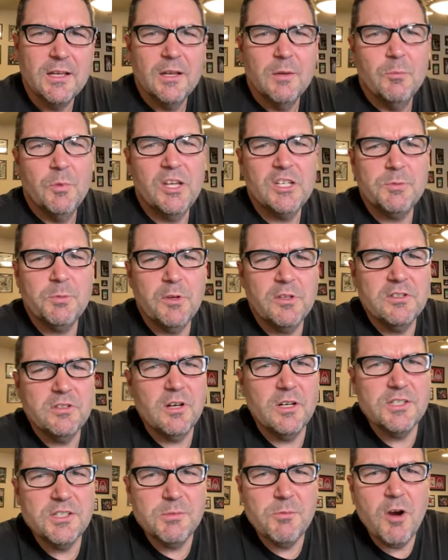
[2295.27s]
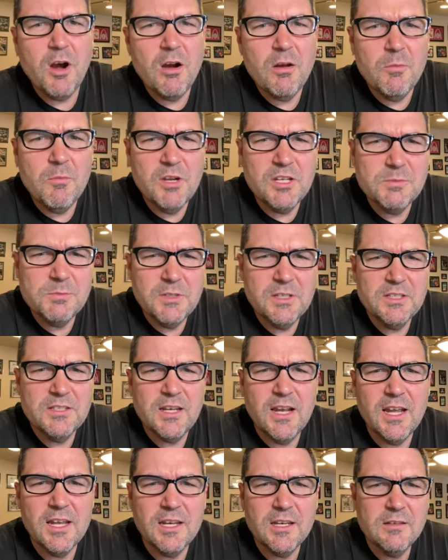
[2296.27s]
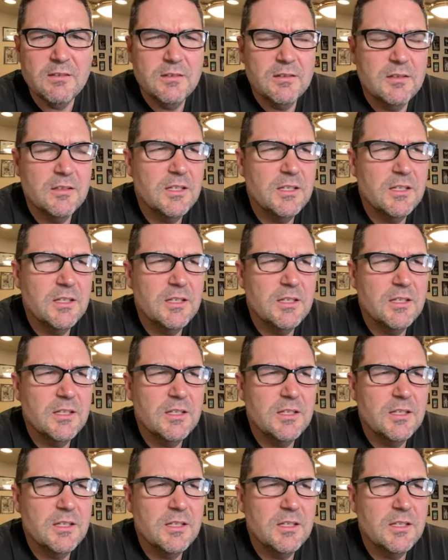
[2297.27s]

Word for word: baseball starts tomorrow. It makes me excited.